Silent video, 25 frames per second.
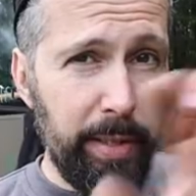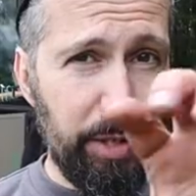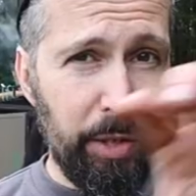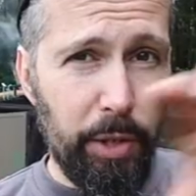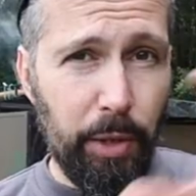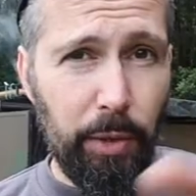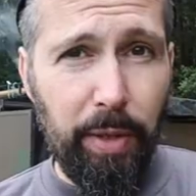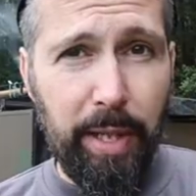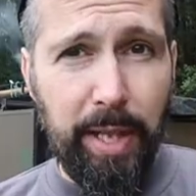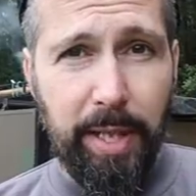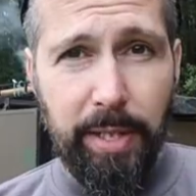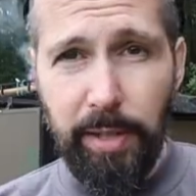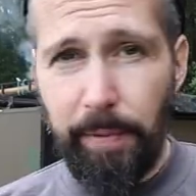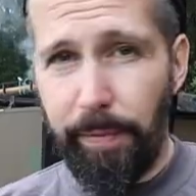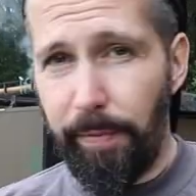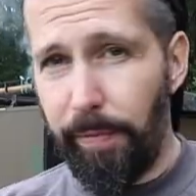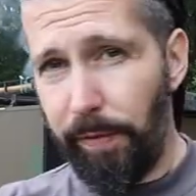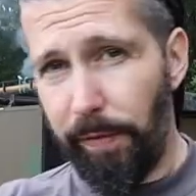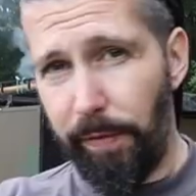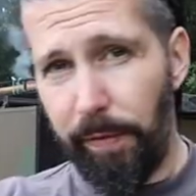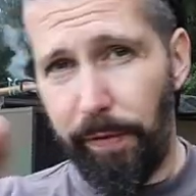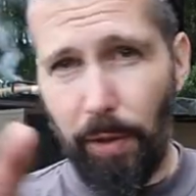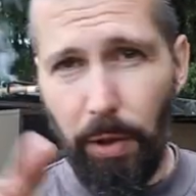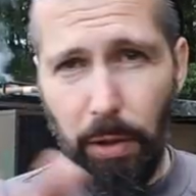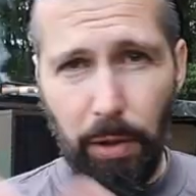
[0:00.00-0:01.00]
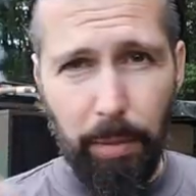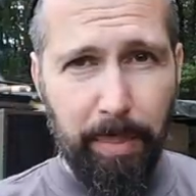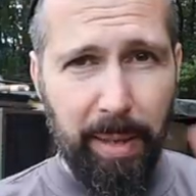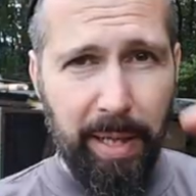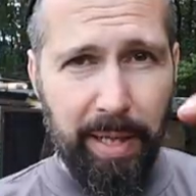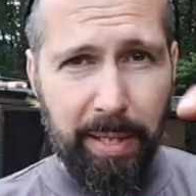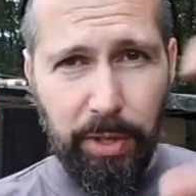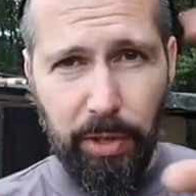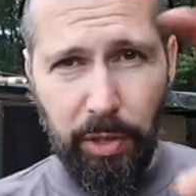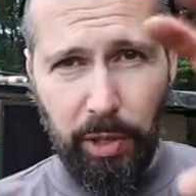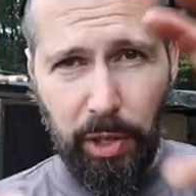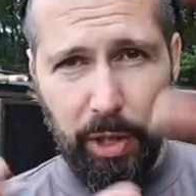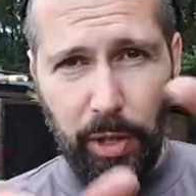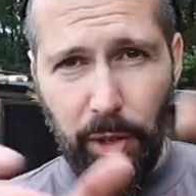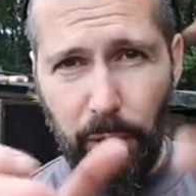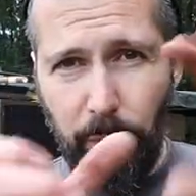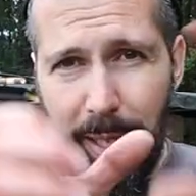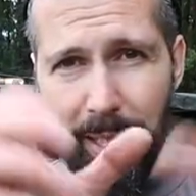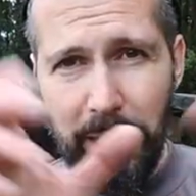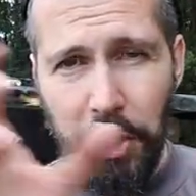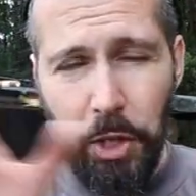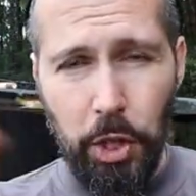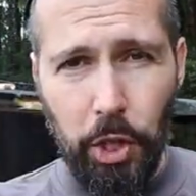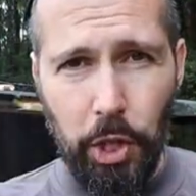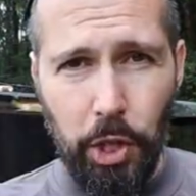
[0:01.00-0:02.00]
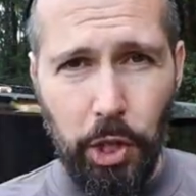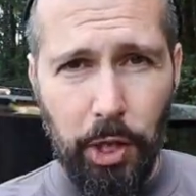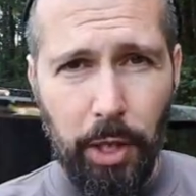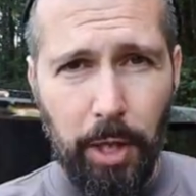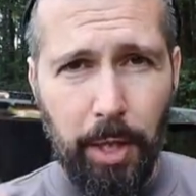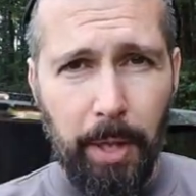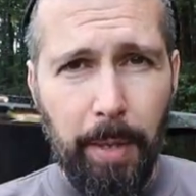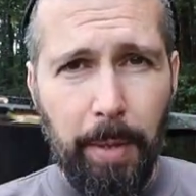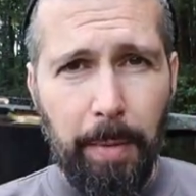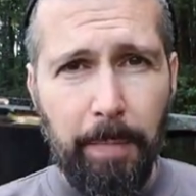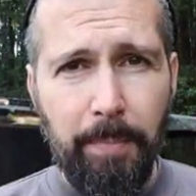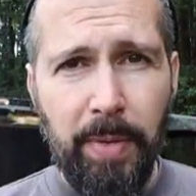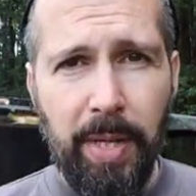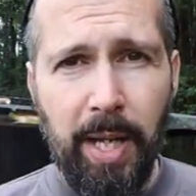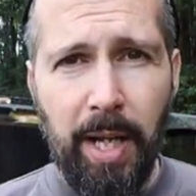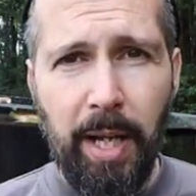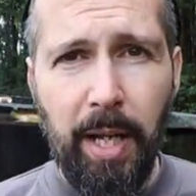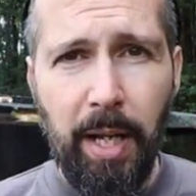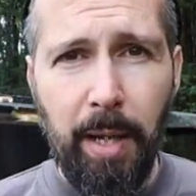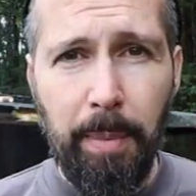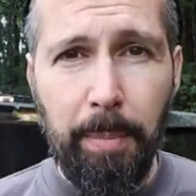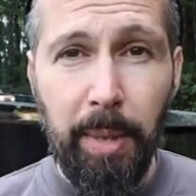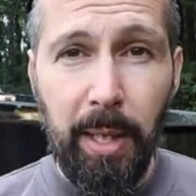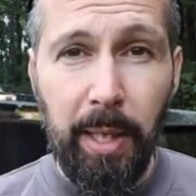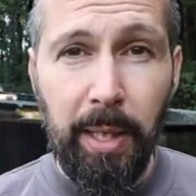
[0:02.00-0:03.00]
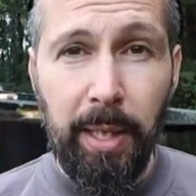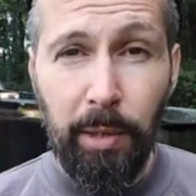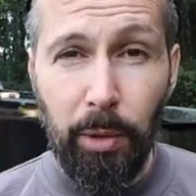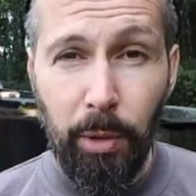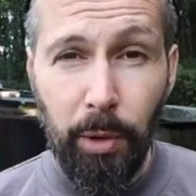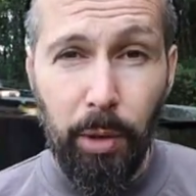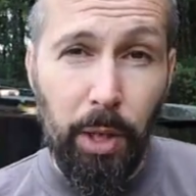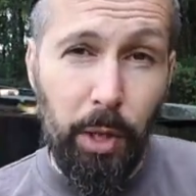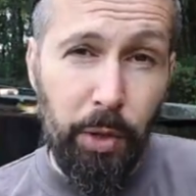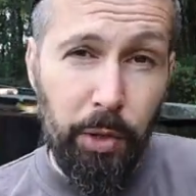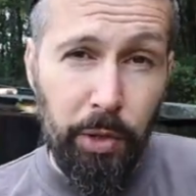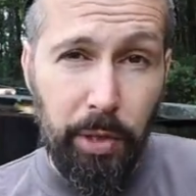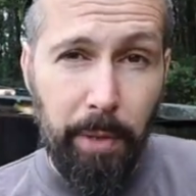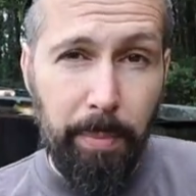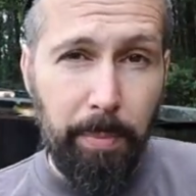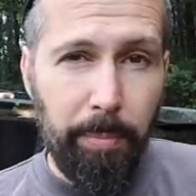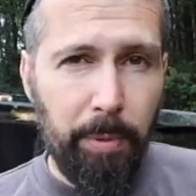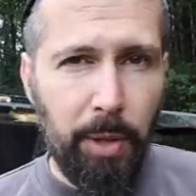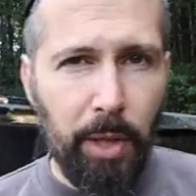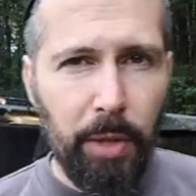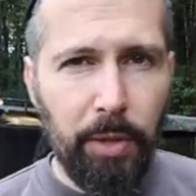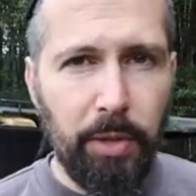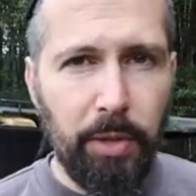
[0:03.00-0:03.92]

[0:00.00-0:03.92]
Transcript: discreet 4x2 inch little custom